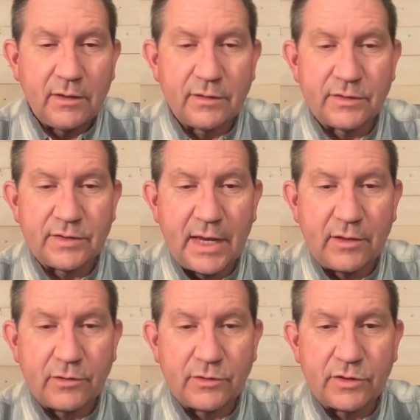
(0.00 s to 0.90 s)
The
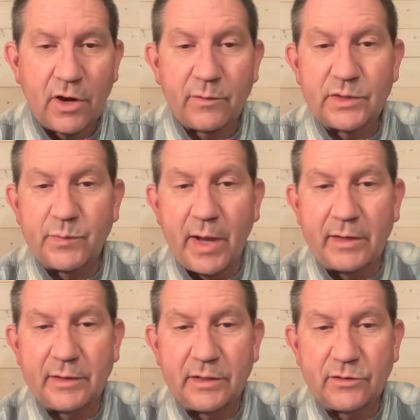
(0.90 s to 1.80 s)
sailors are
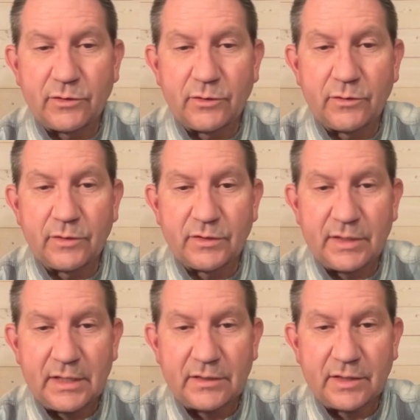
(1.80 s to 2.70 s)
responding to the
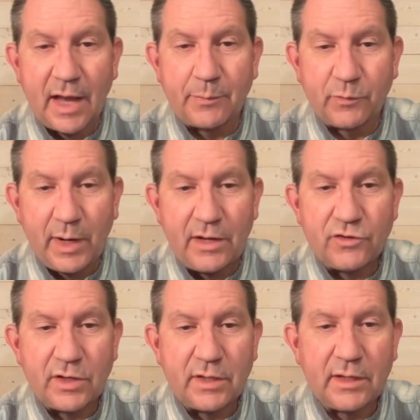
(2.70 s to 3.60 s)
sea stopped
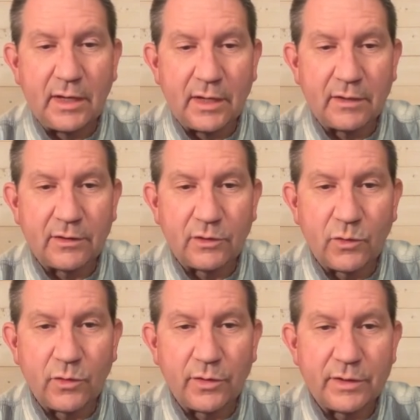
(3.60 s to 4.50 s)
raging, and the
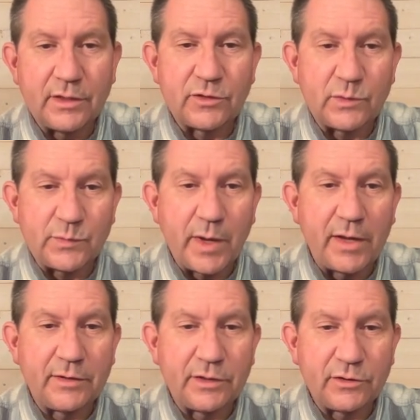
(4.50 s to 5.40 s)
Lord is
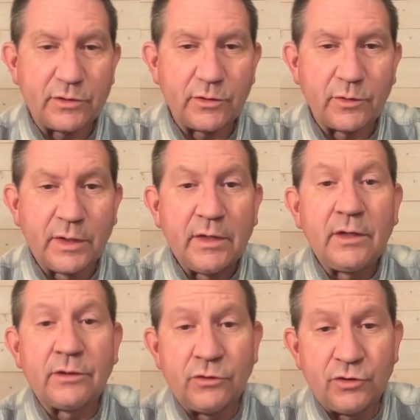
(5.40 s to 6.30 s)
responding to
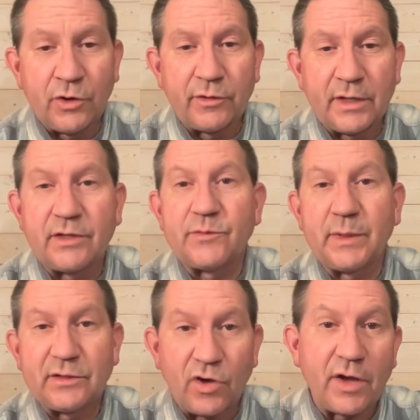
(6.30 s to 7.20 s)
Jonah has
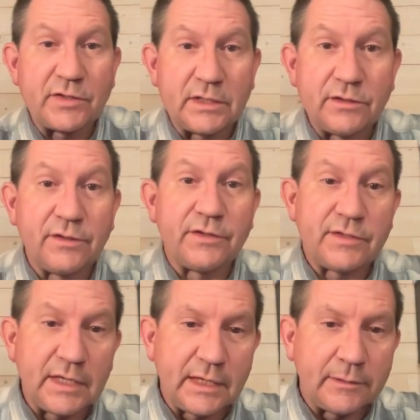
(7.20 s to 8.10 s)
been tossed into the
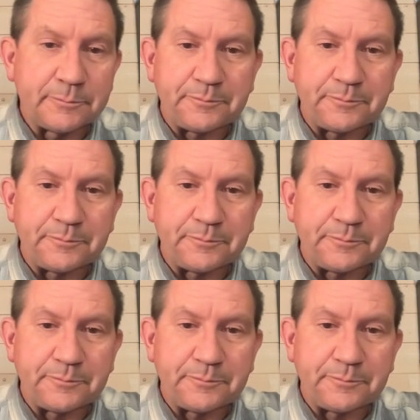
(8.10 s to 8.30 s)
sea.